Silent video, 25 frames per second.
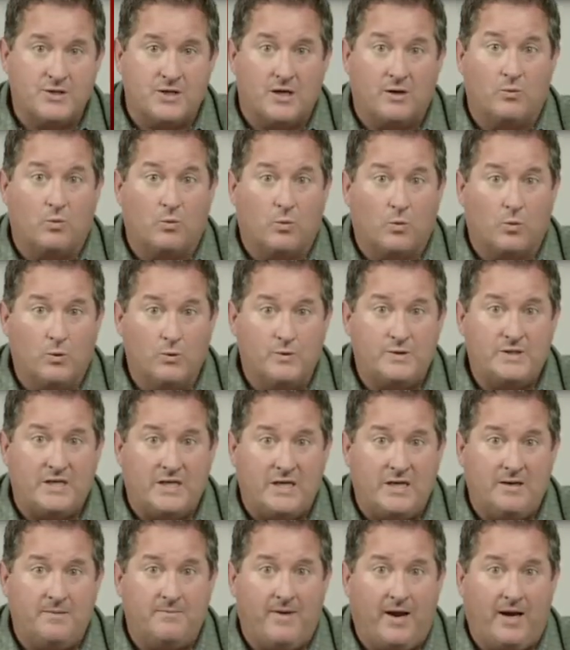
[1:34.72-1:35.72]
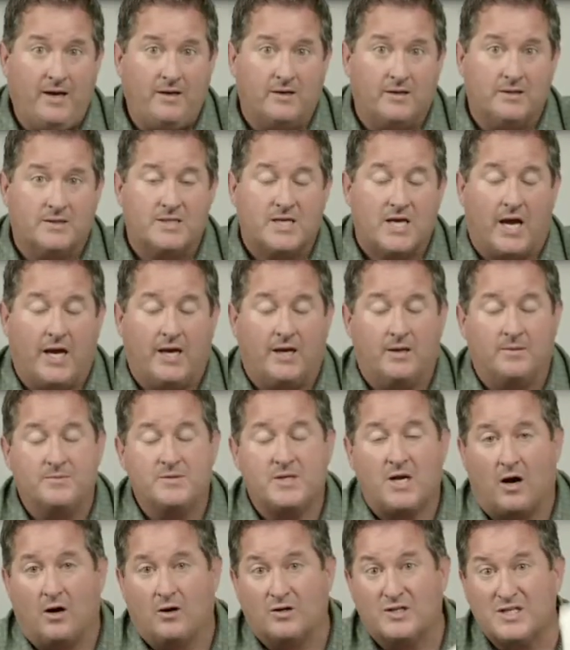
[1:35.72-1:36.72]
routine maintenance items
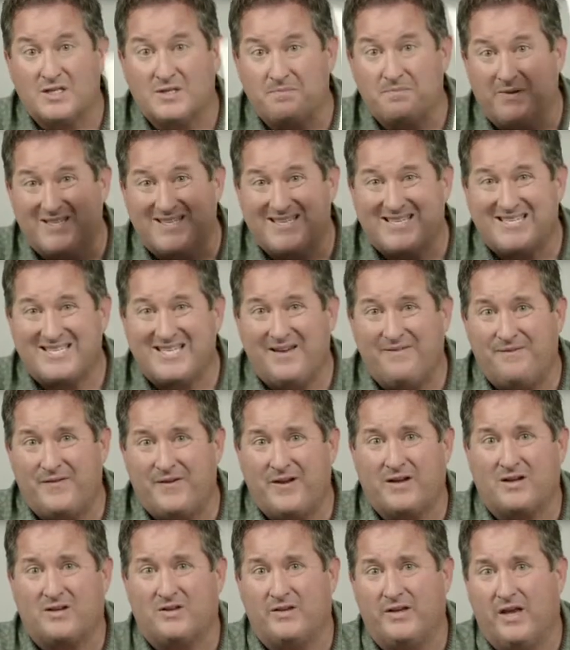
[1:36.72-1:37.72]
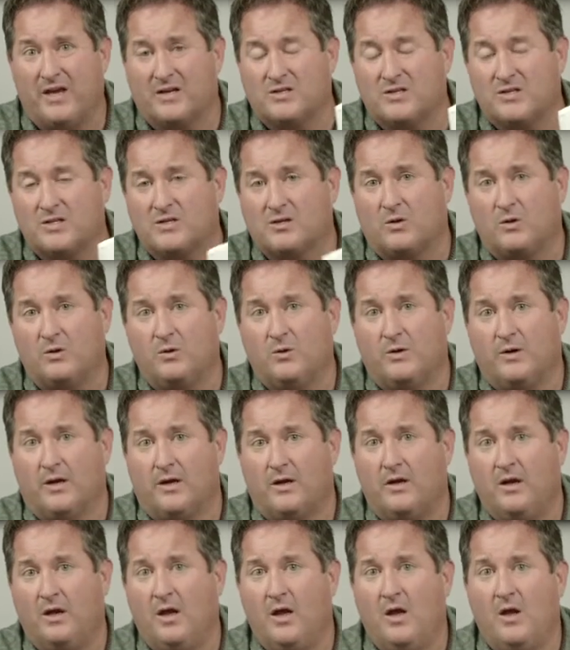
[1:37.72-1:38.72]
are specifically excluded
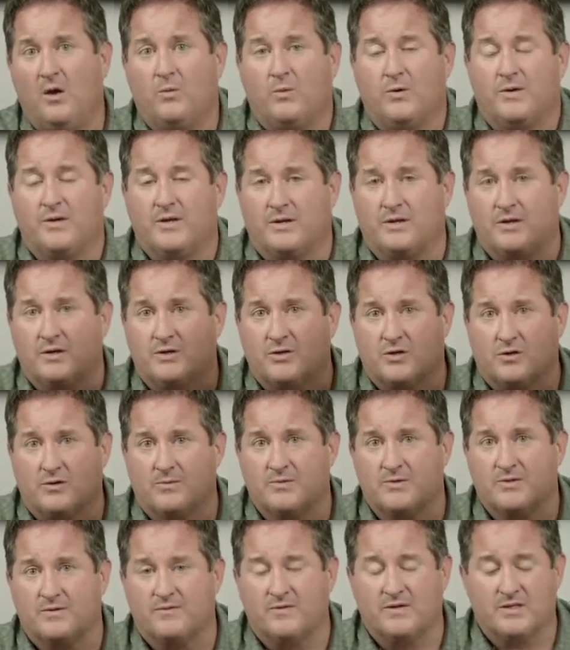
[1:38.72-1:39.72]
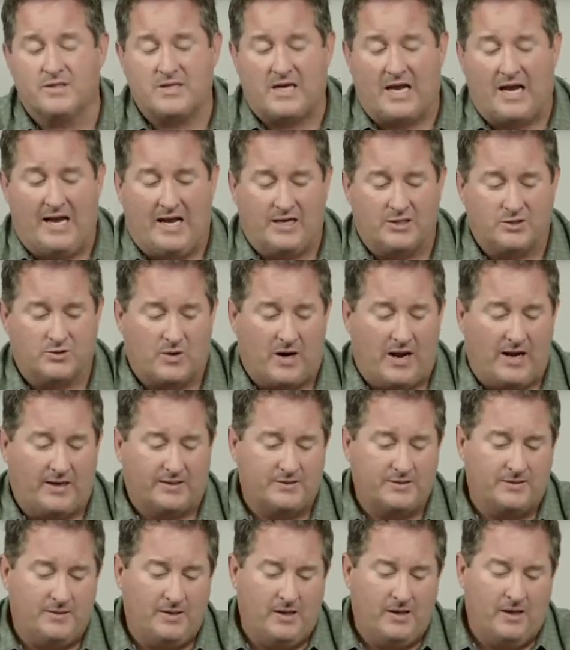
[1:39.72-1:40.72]
within the terms of this contract.
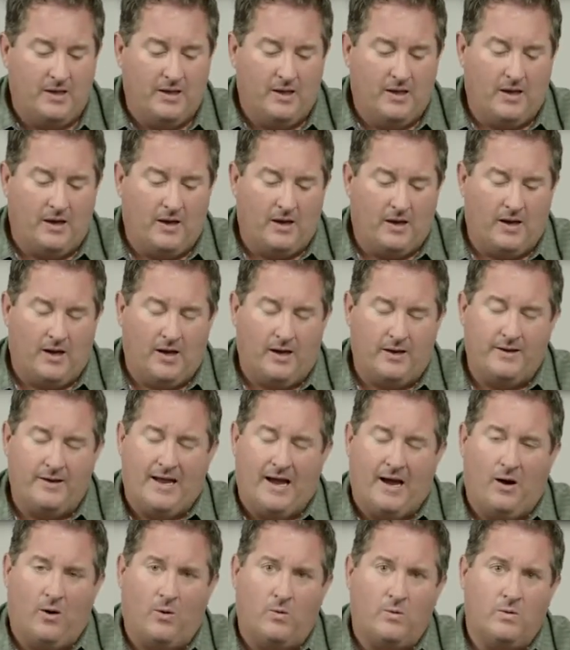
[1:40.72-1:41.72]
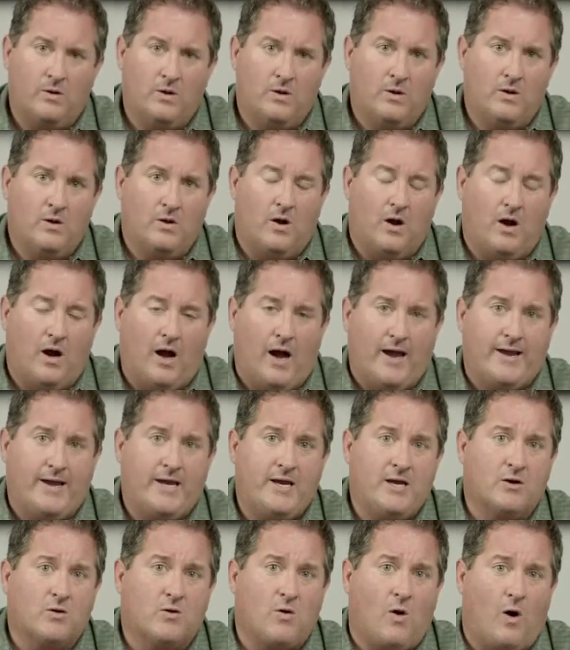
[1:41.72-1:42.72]
Now, I
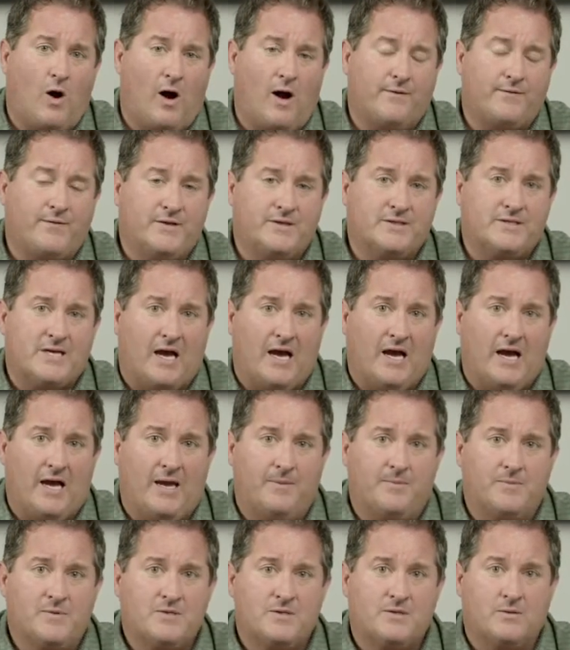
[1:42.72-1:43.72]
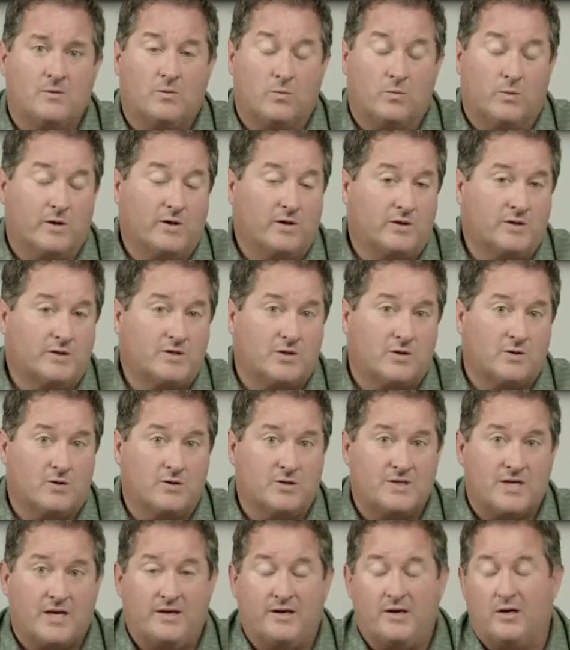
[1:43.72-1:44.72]
hear oftentimes realtors
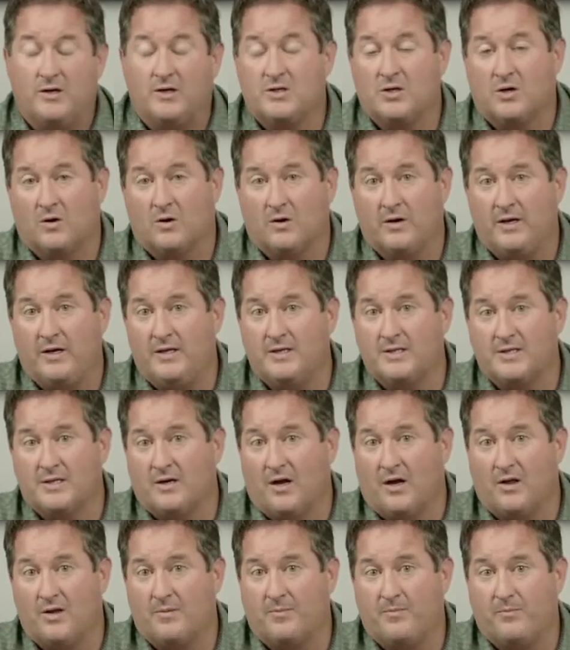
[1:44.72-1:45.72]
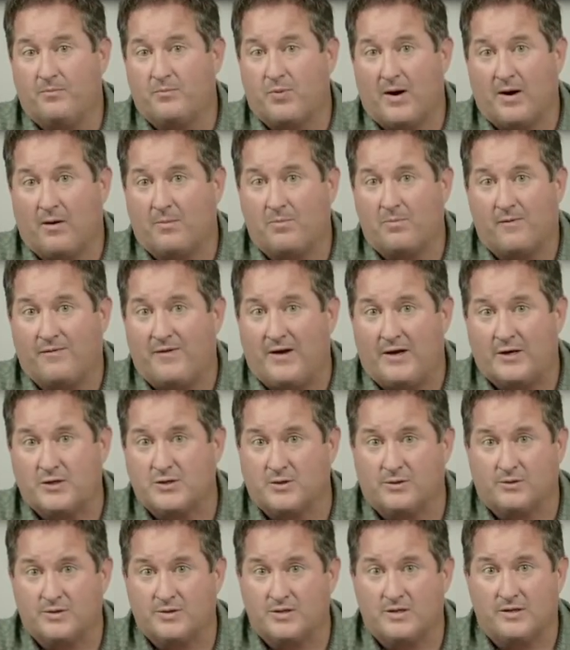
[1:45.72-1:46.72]
and attorneys and other
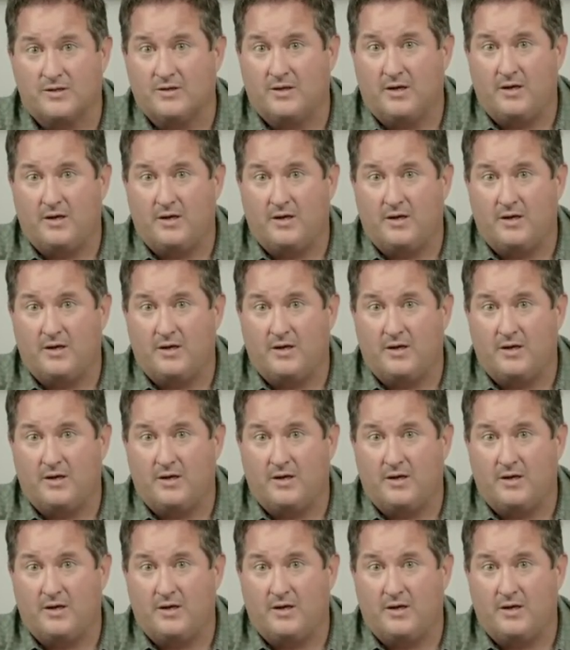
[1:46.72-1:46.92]
paraprofessionals in